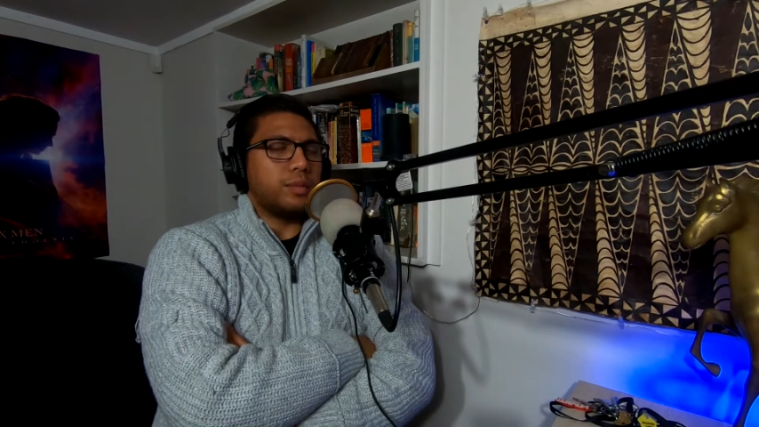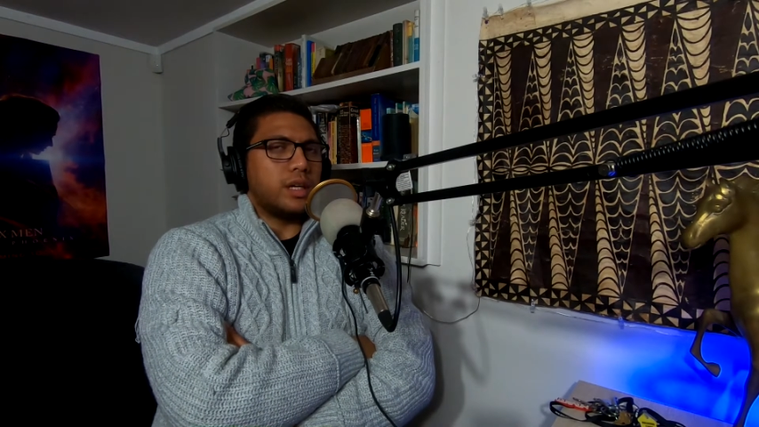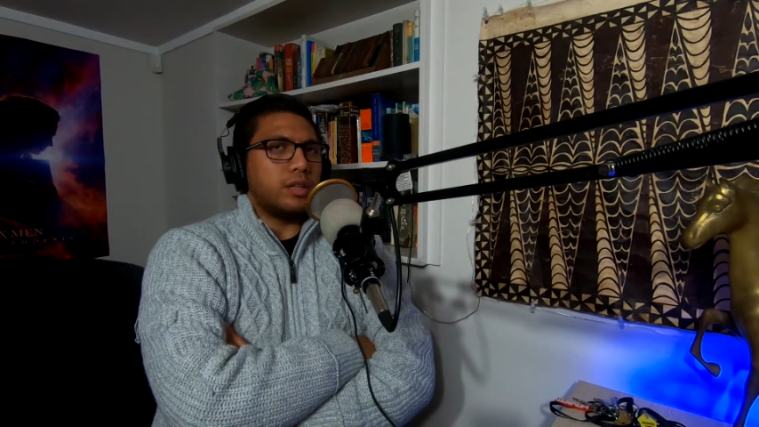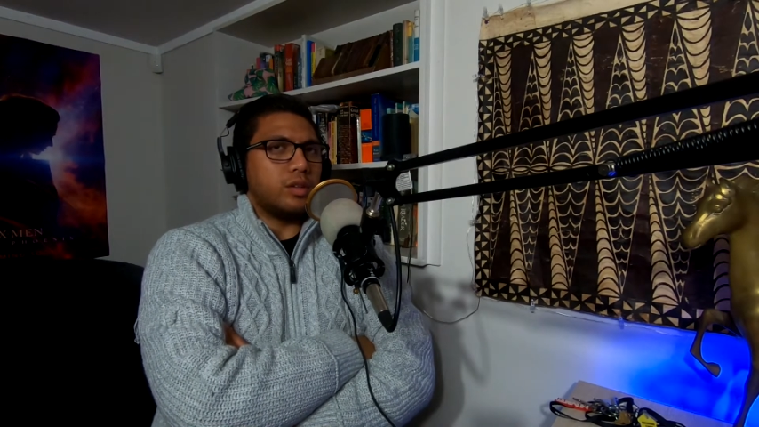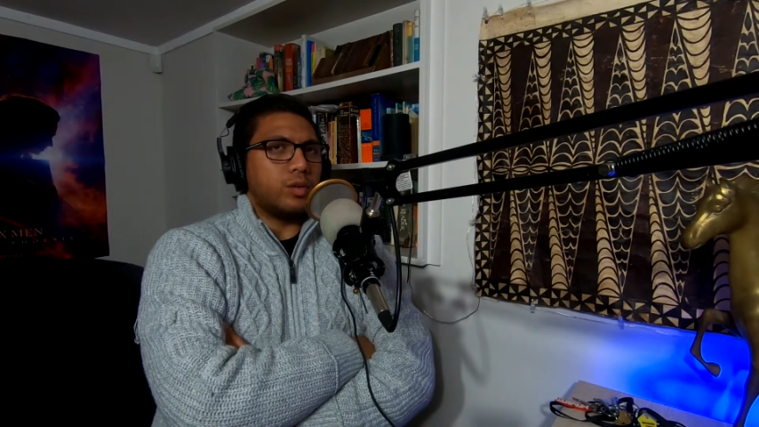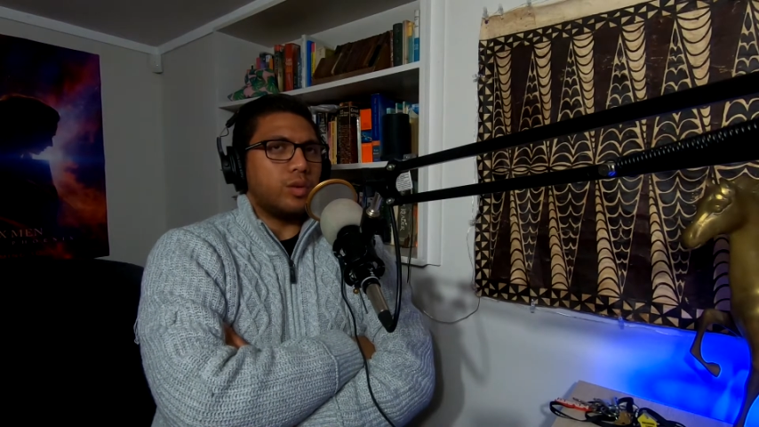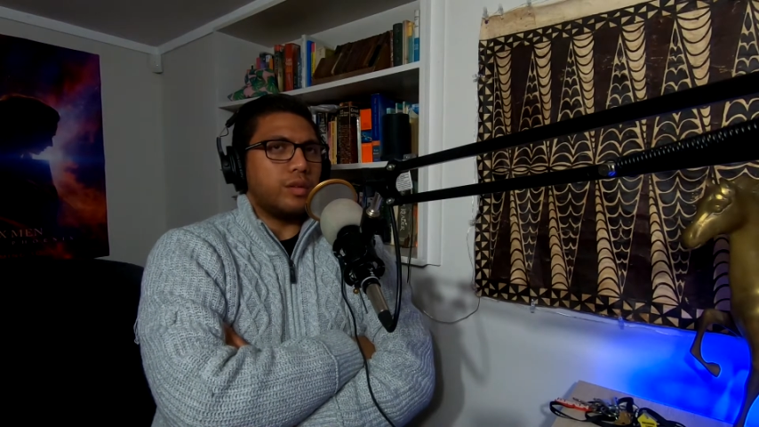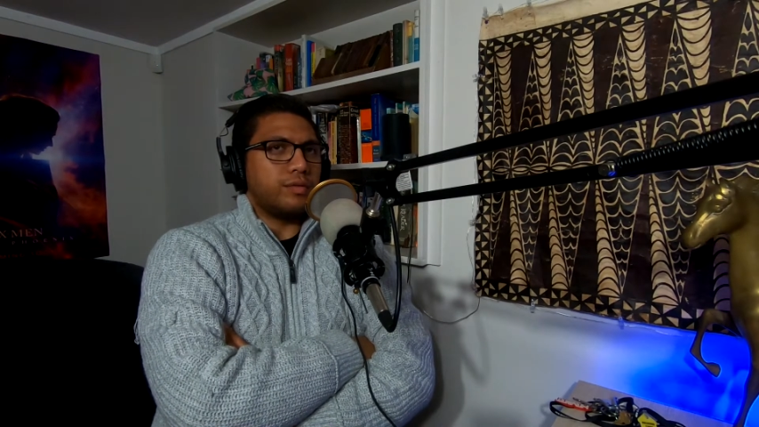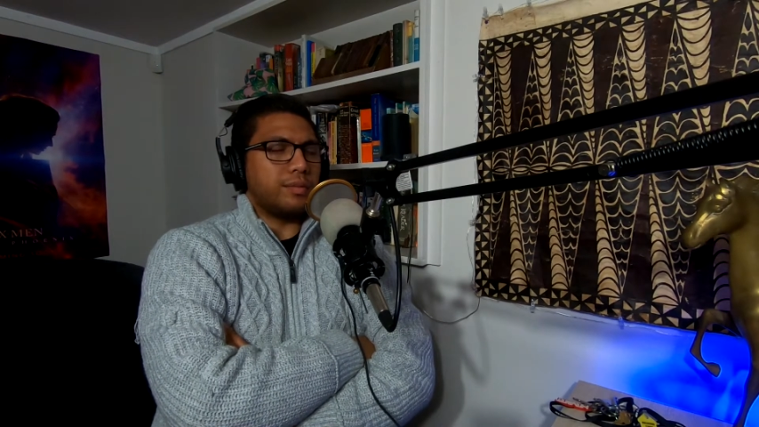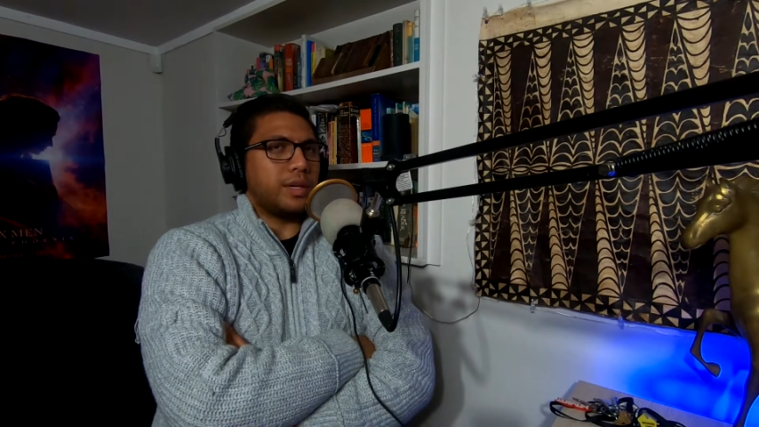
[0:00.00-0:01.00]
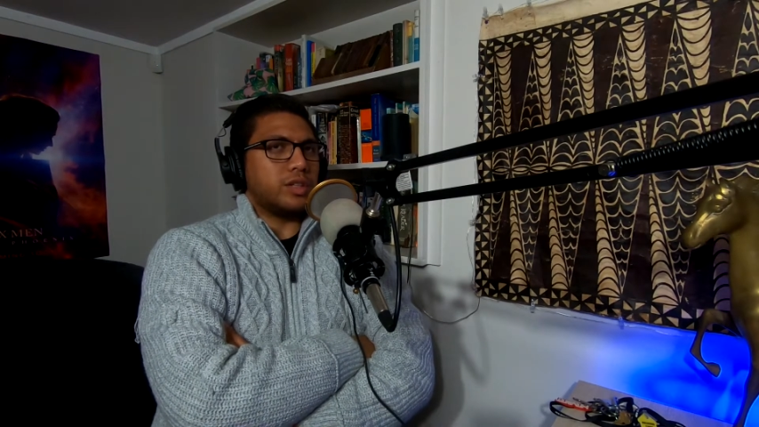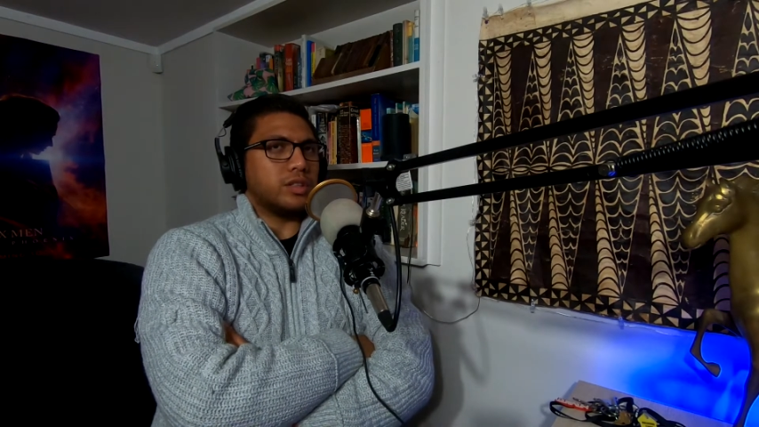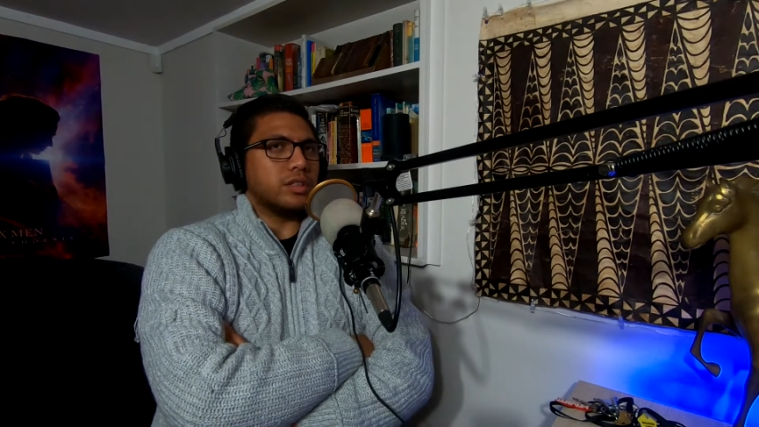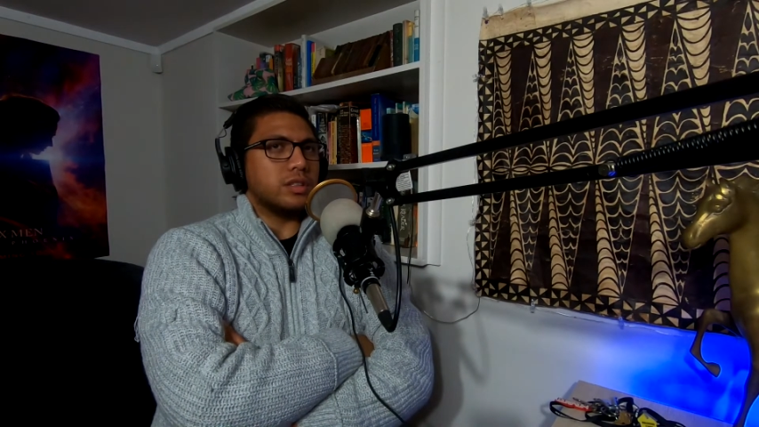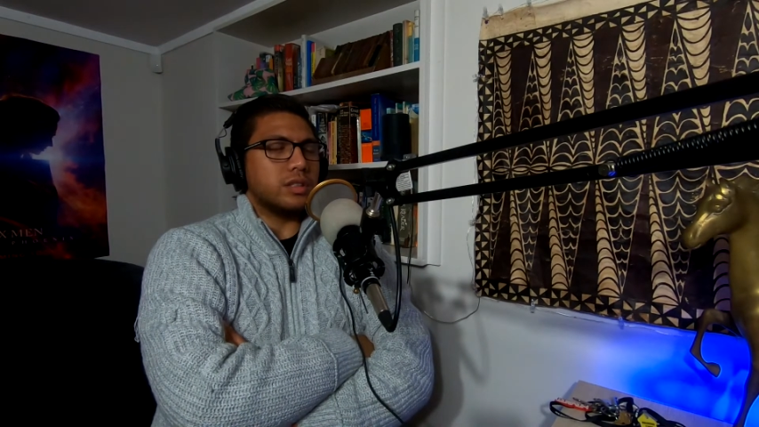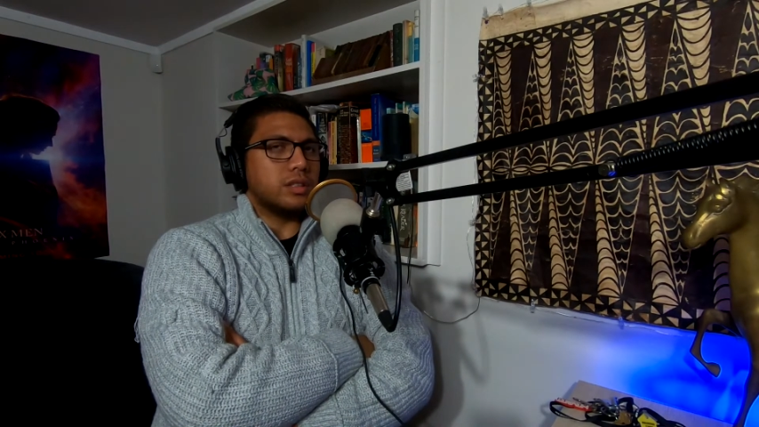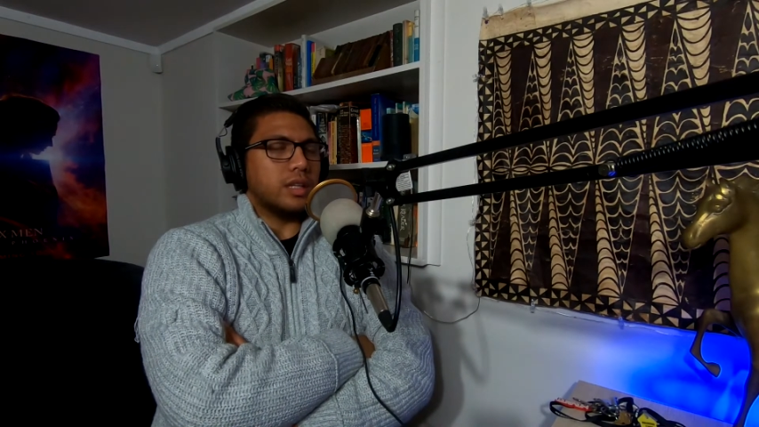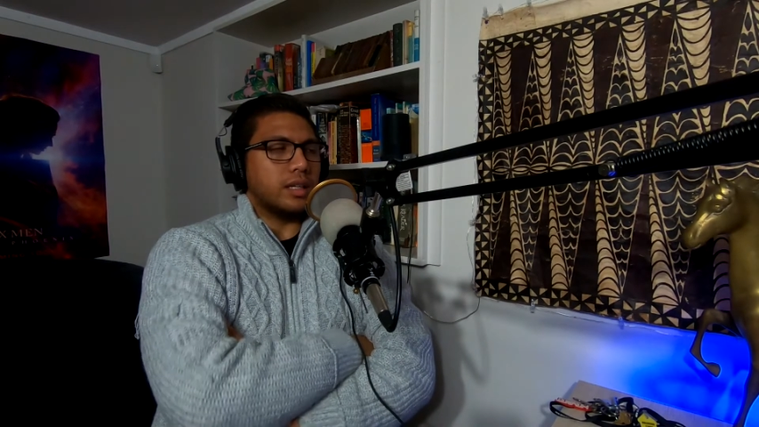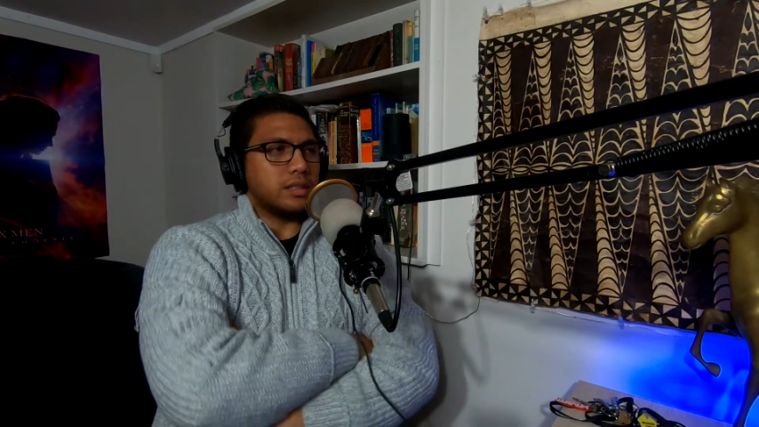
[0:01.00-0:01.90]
for me, new information